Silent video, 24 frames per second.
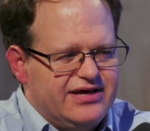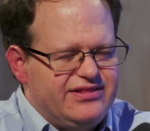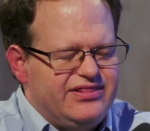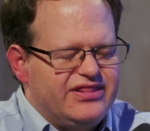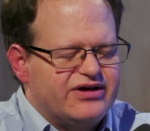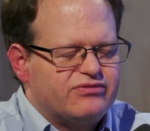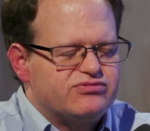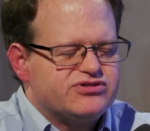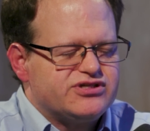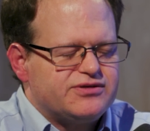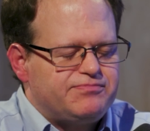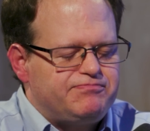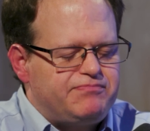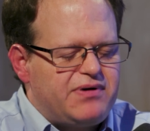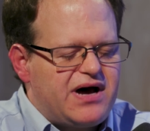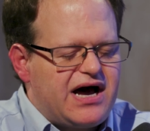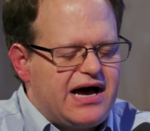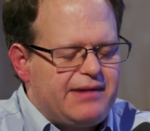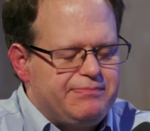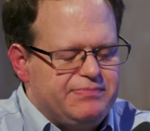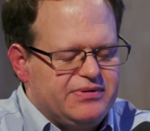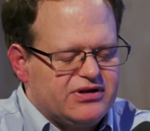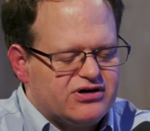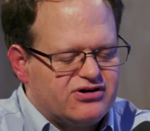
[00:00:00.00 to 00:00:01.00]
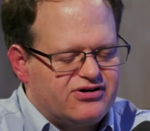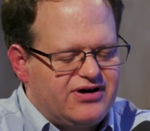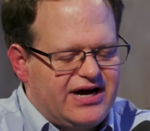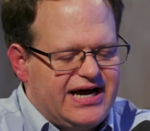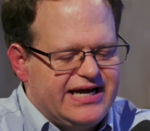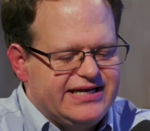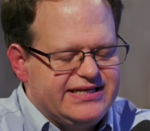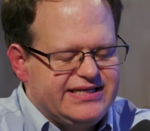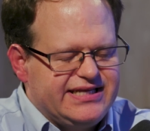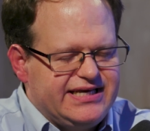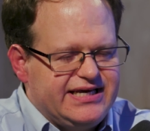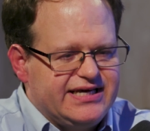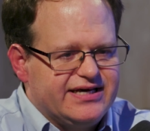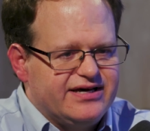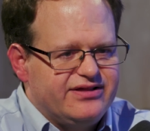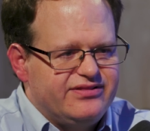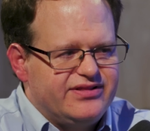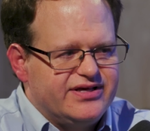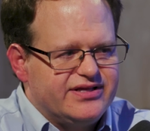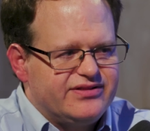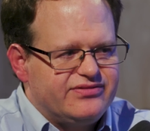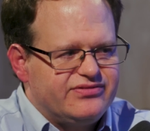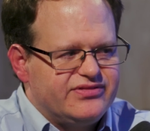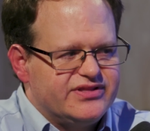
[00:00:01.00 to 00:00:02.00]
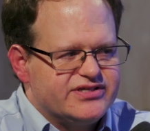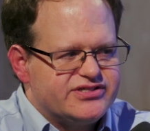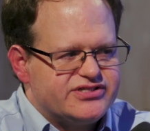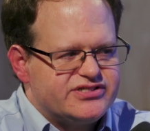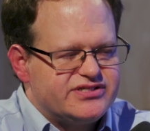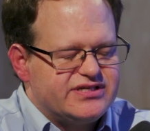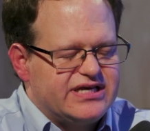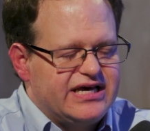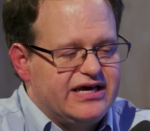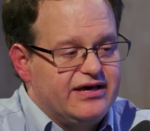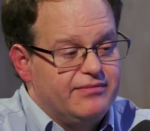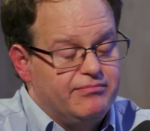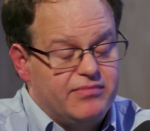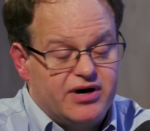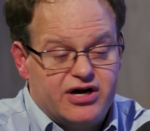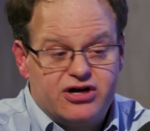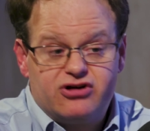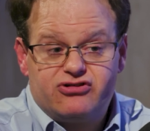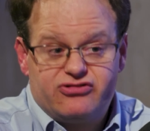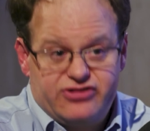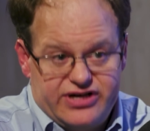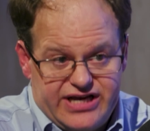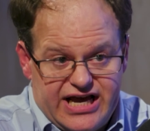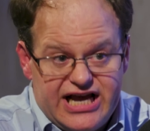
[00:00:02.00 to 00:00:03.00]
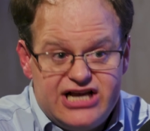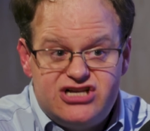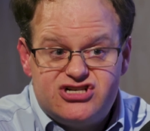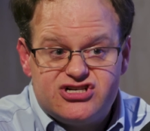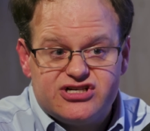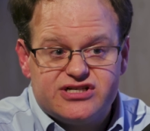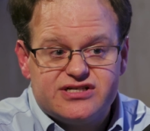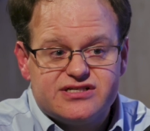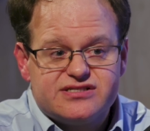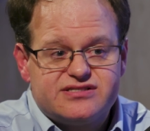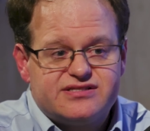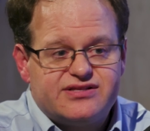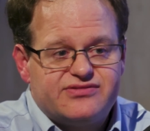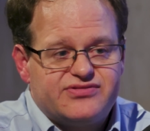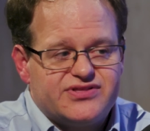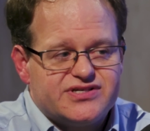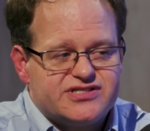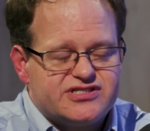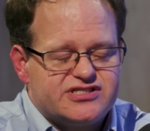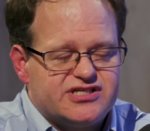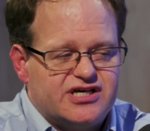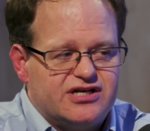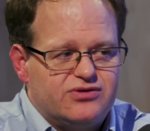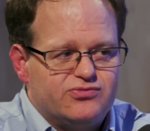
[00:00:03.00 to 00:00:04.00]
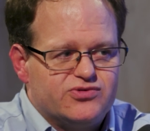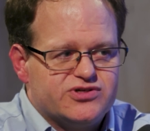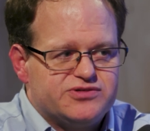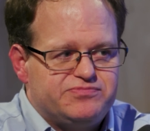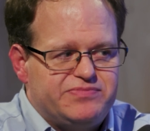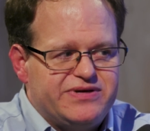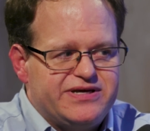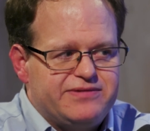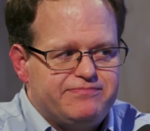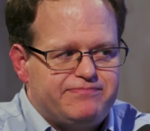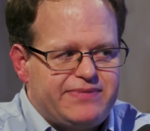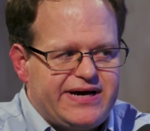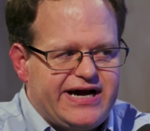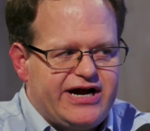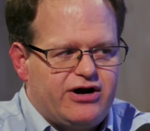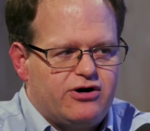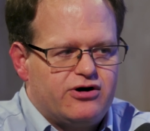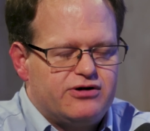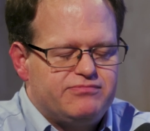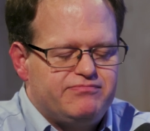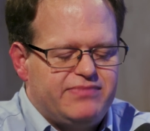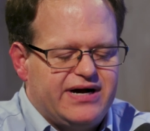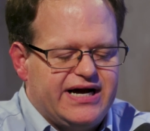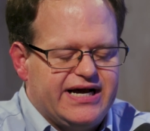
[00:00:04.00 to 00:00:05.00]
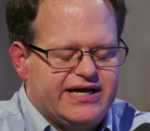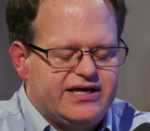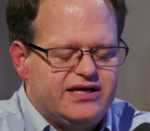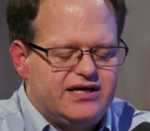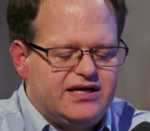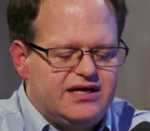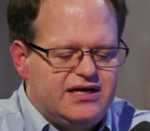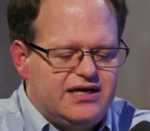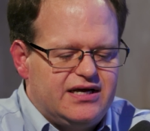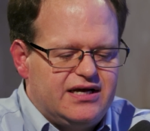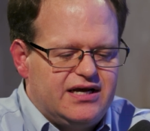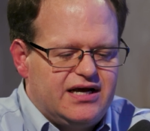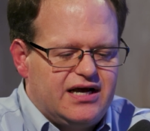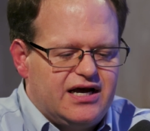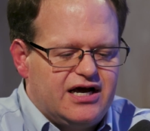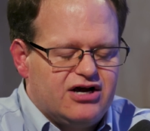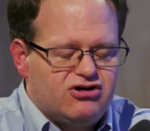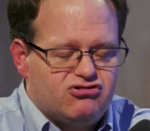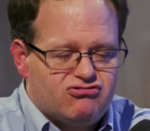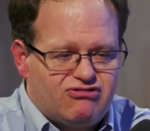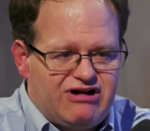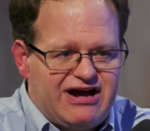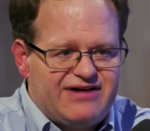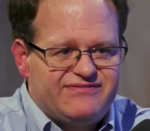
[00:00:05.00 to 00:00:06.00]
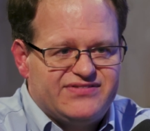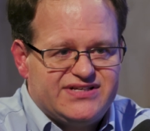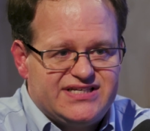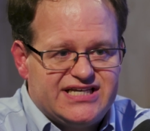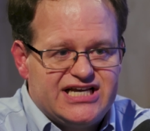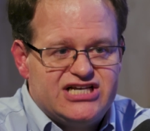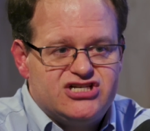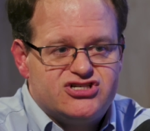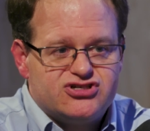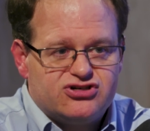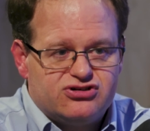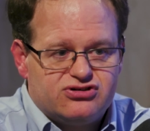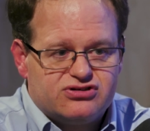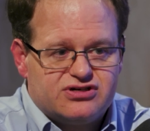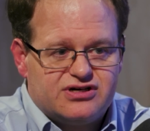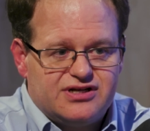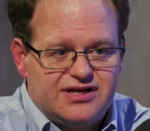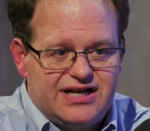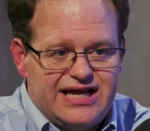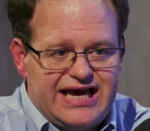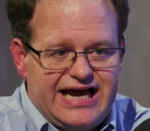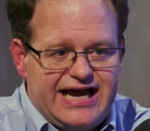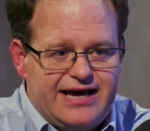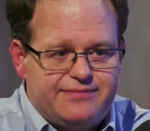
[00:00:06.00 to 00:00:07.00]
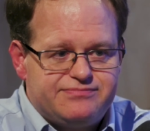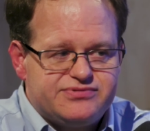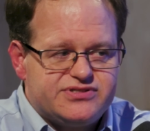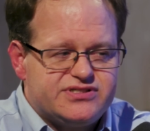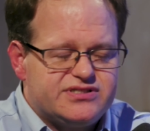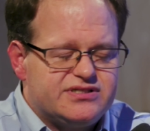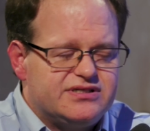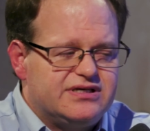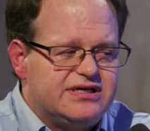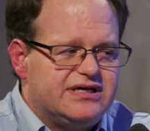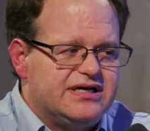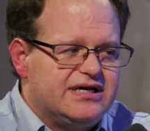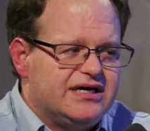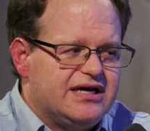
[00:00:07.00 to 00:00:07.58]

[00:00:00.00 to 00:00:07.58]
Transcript: There was a popular idea that among creationists that the sun was being powered by gravitational collapse.